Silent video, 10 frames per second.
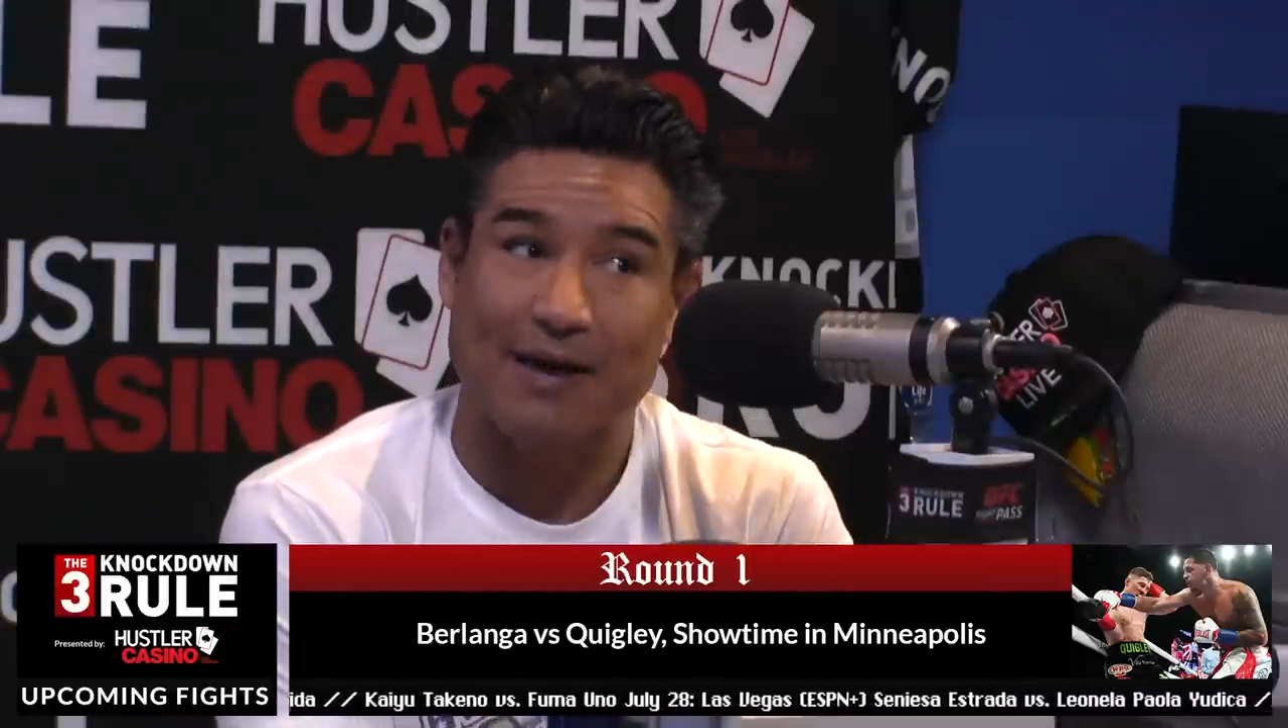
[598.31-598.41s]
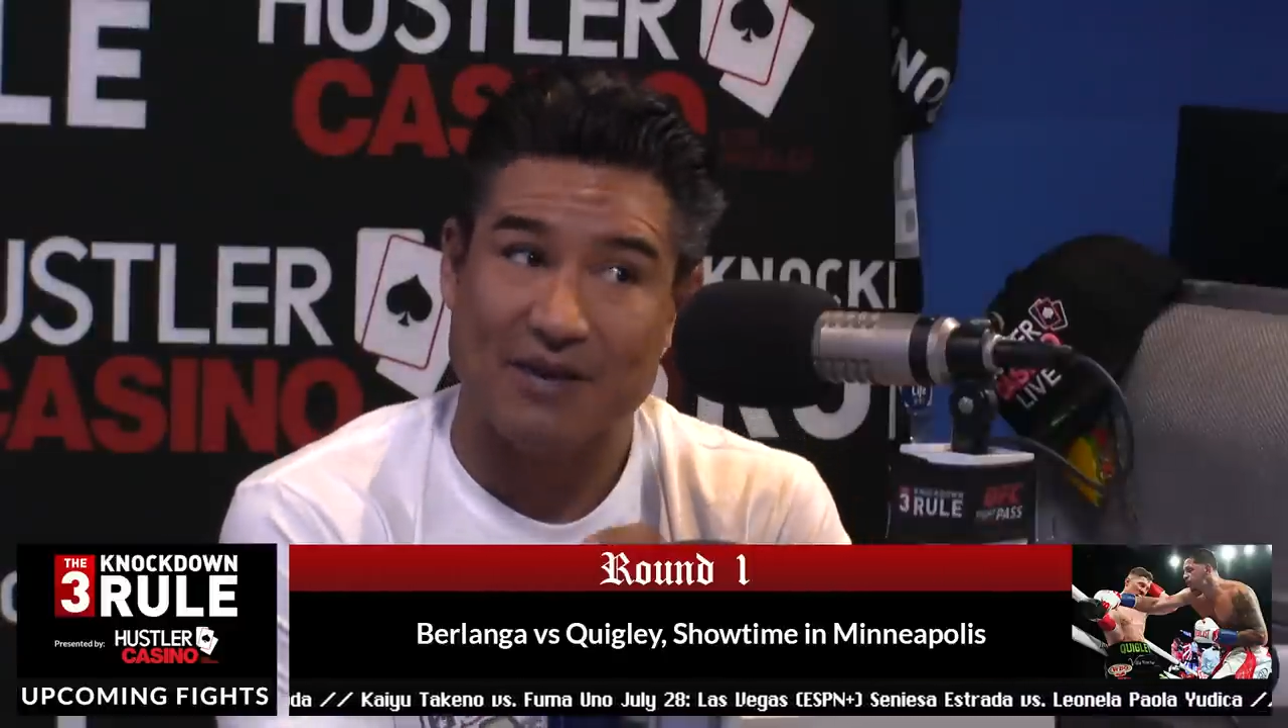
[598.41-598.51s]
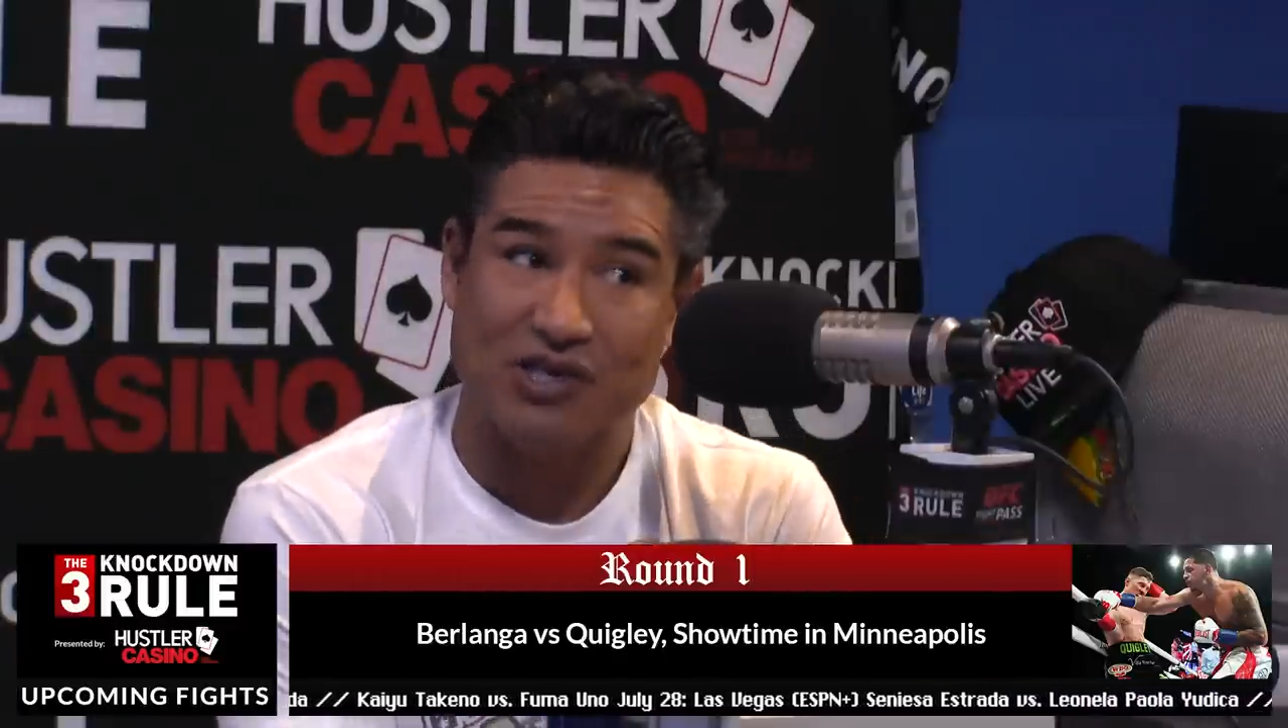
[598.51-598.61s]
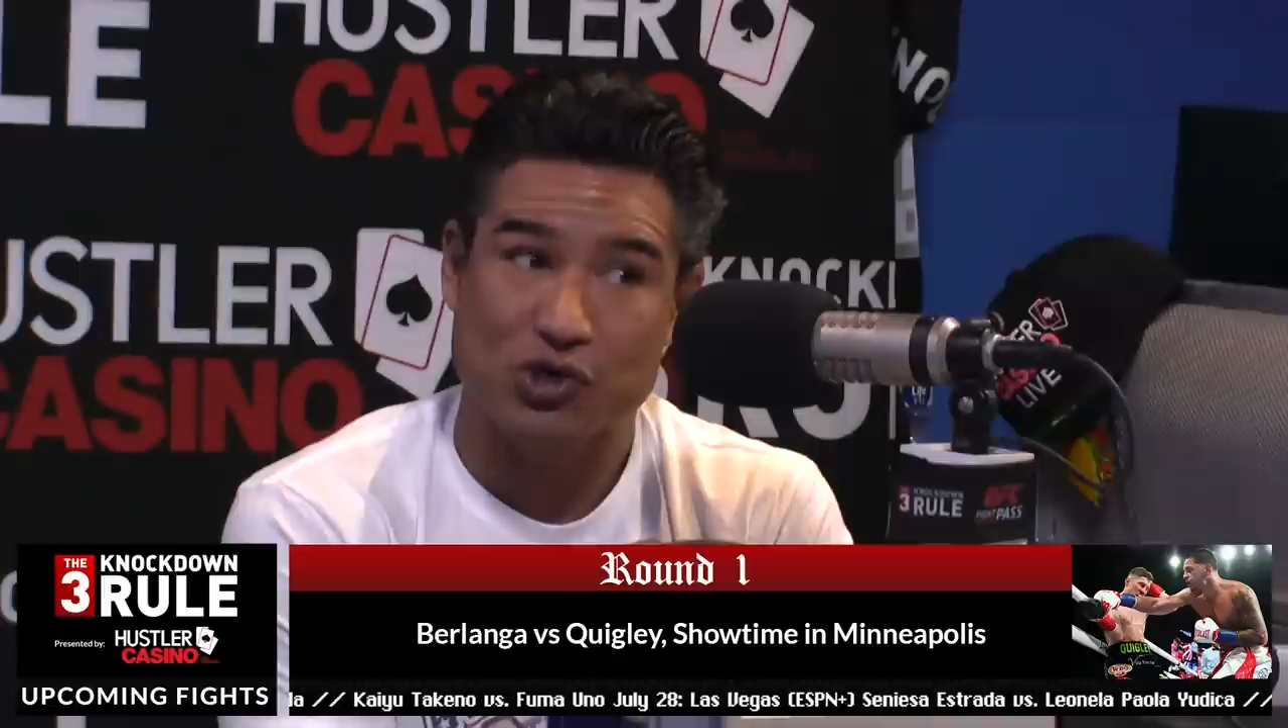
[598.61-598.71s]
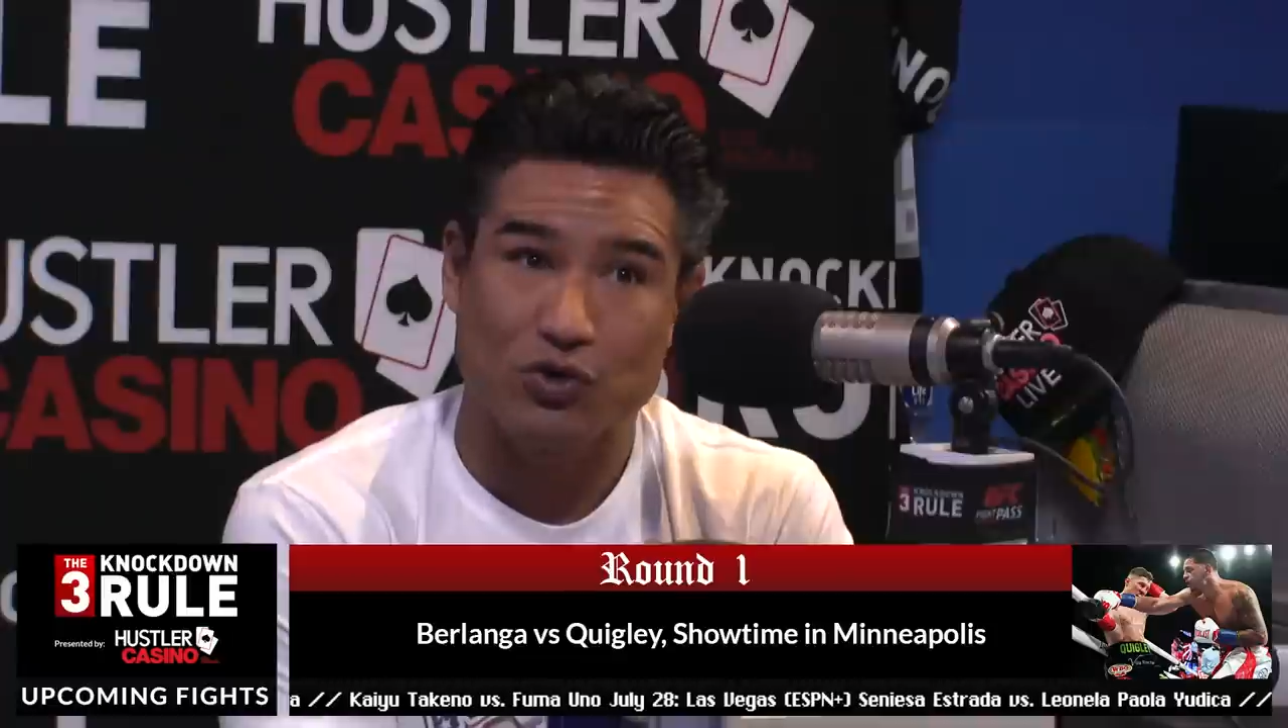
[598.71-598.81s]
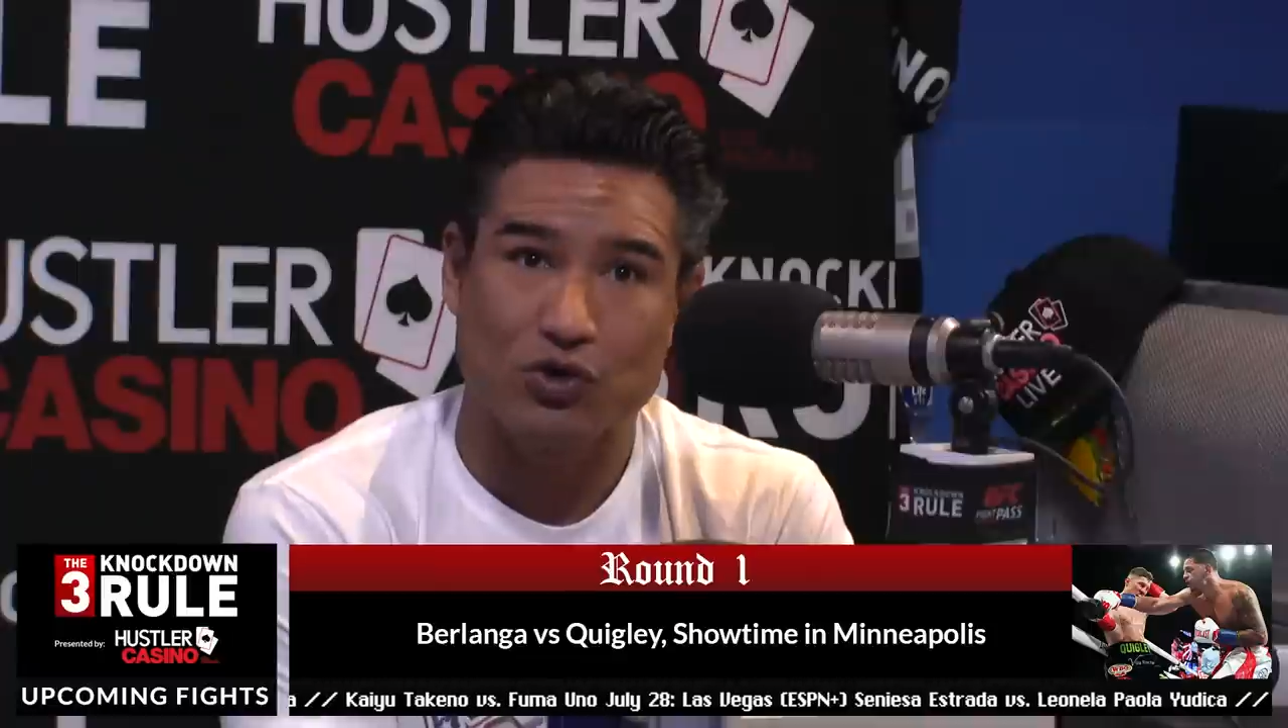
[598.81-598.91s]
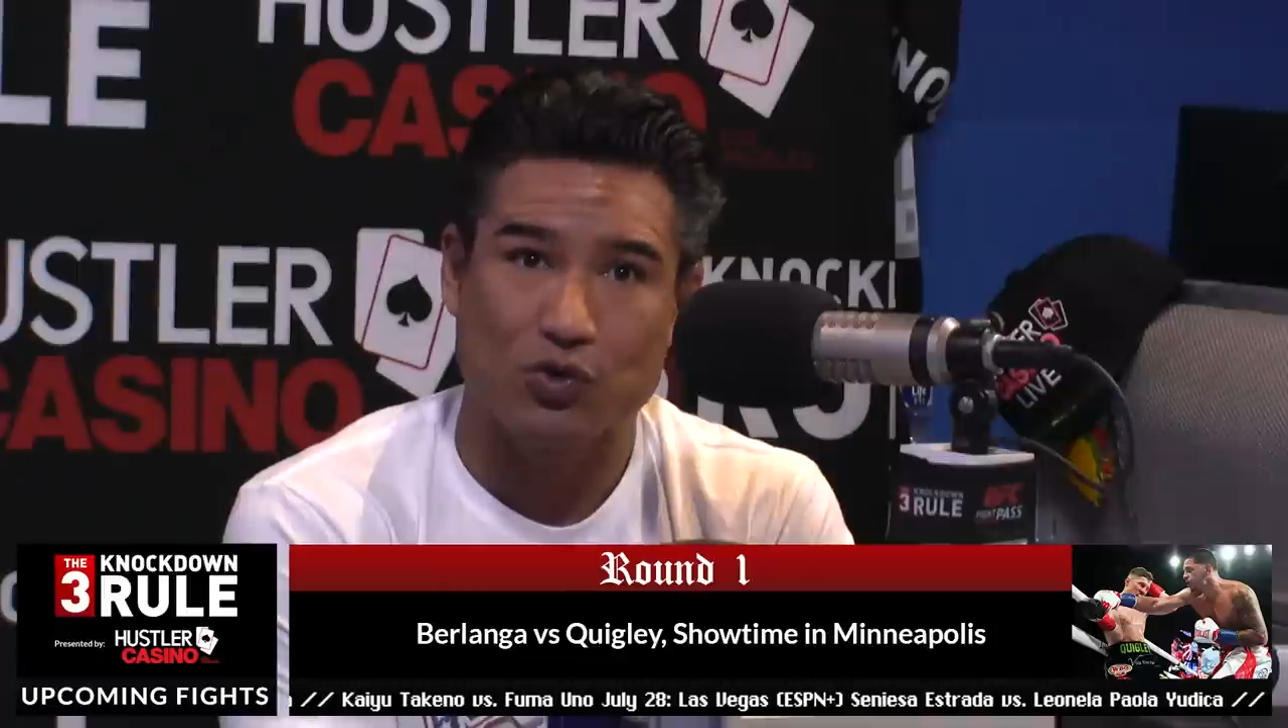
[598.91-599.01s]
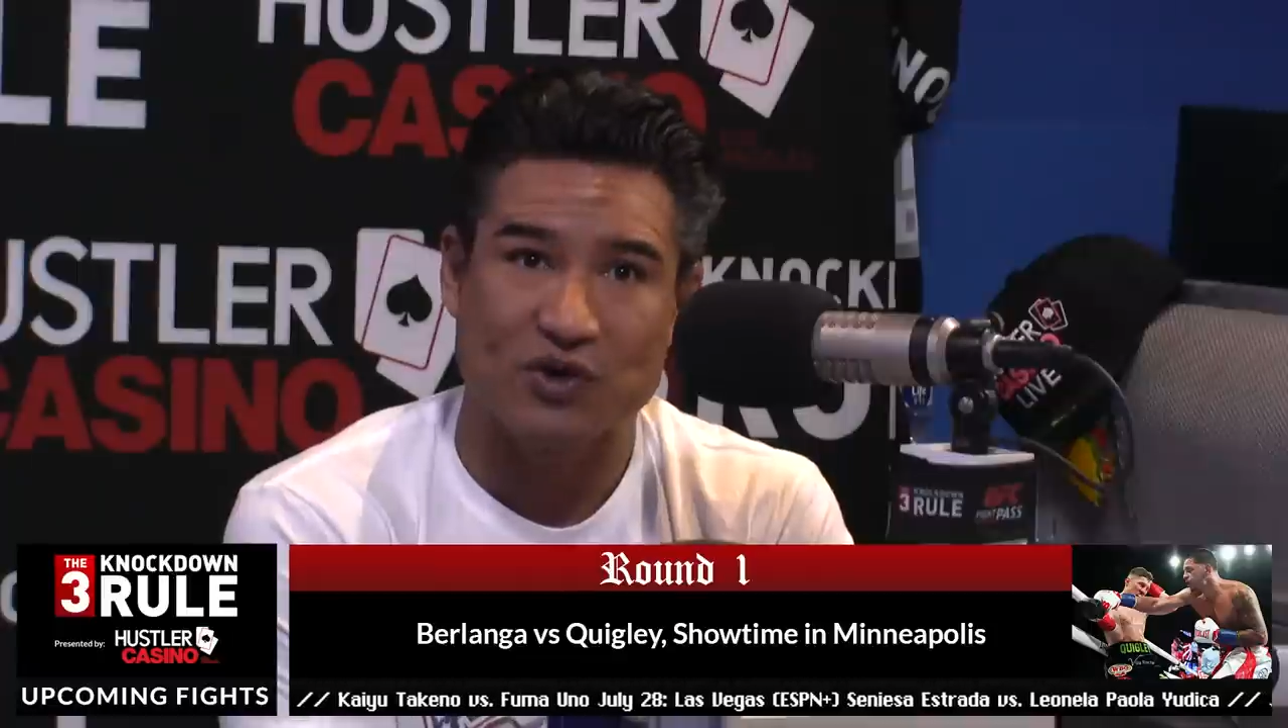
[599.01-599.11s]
but he has shown good